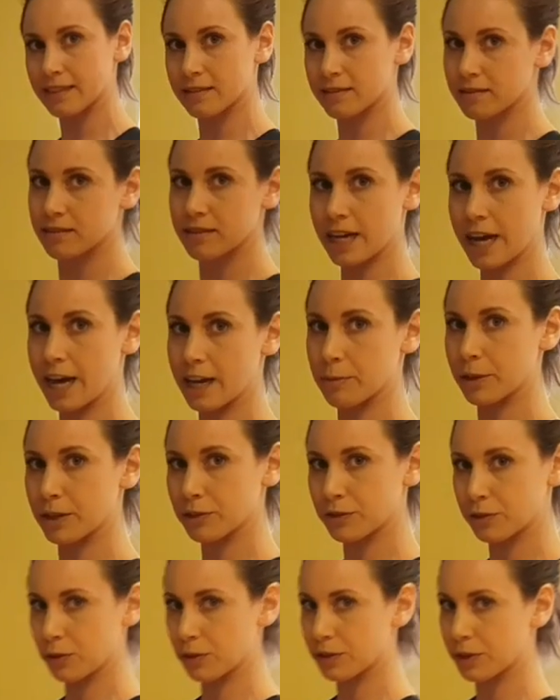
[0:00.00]
it at
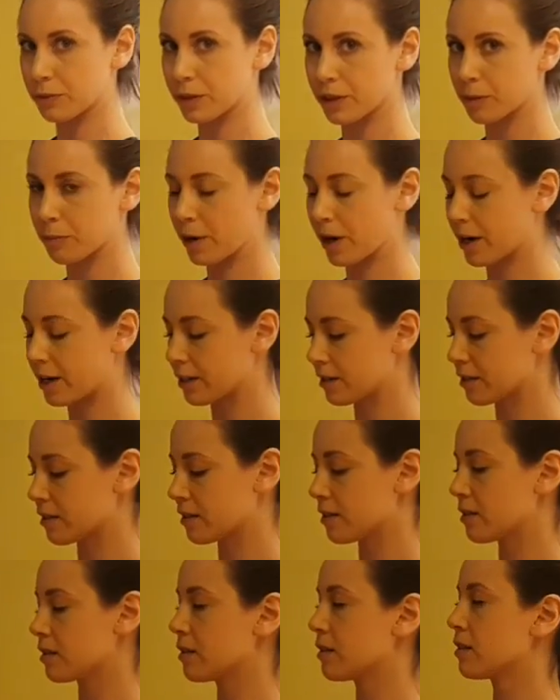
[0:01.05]
about shoulder width apart.
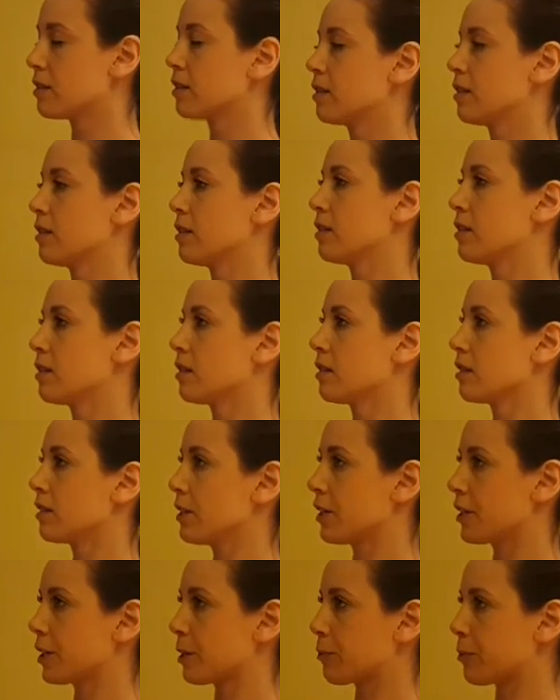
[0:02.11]

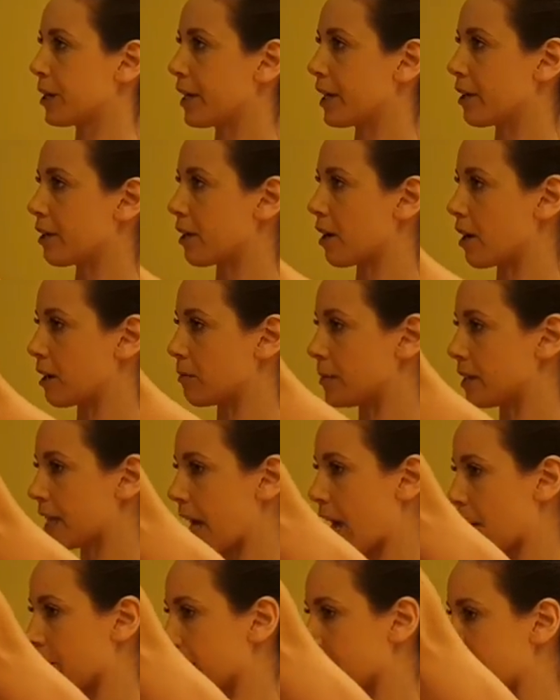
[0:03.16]
You're going to bring your arms
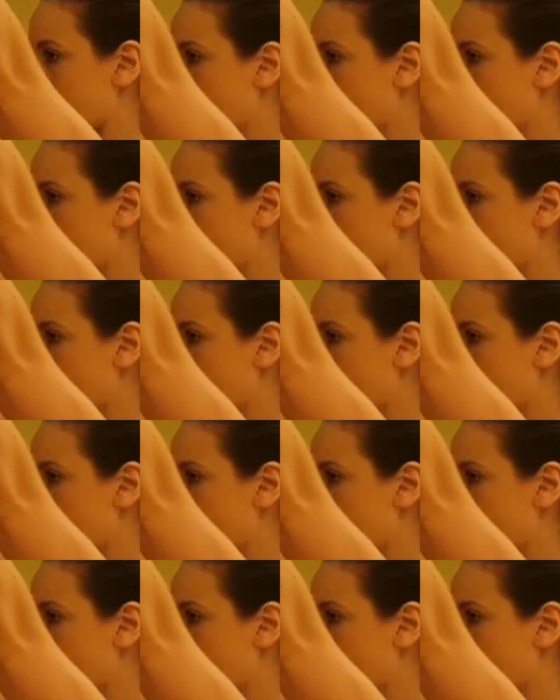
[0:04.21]
up